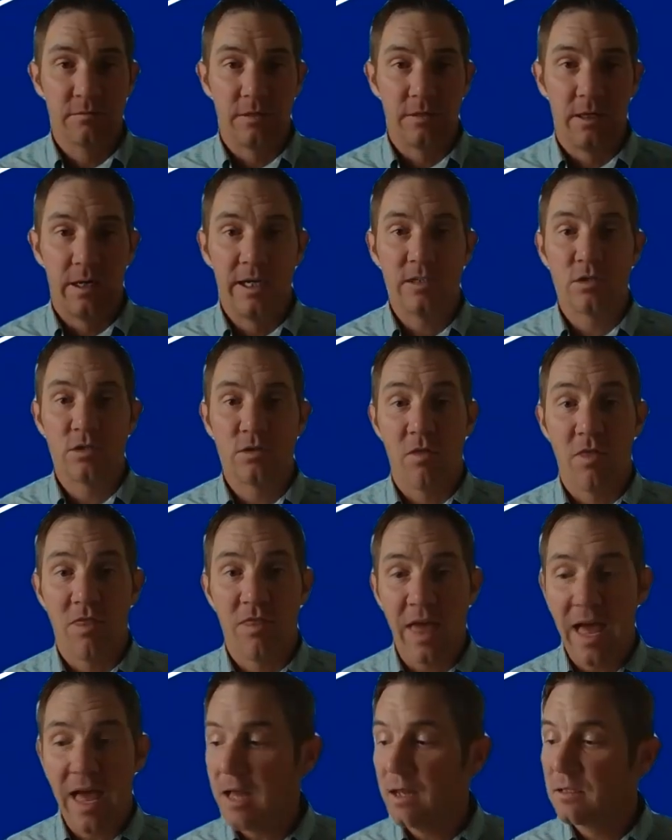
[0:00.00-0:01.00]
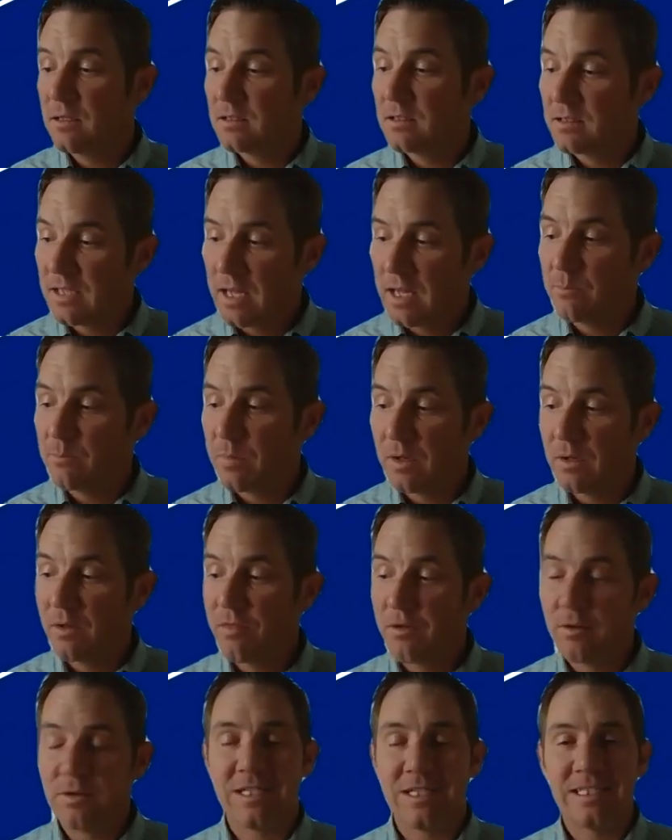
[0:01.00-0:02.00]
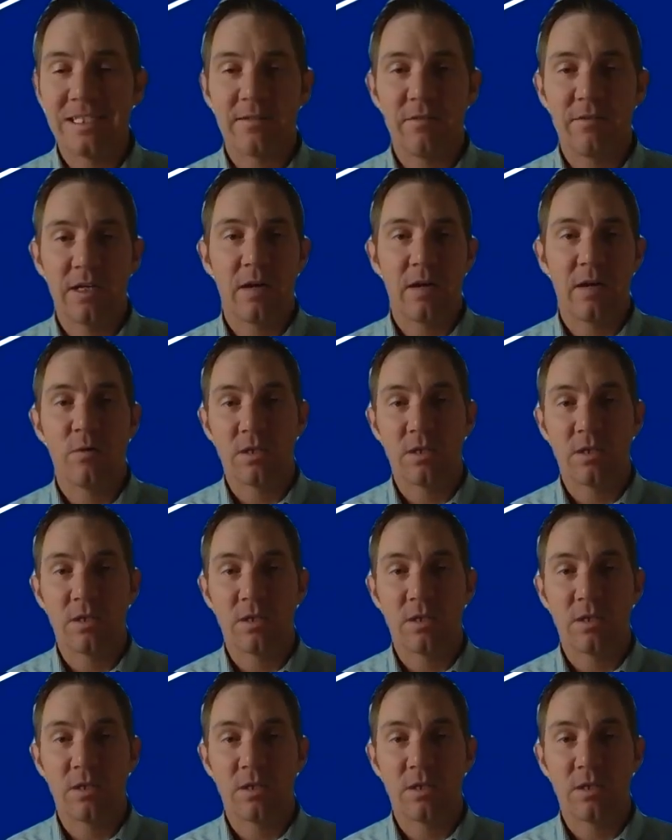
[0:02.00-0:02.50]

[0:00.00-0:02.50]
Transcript: All right, so that Senate Bill 1379,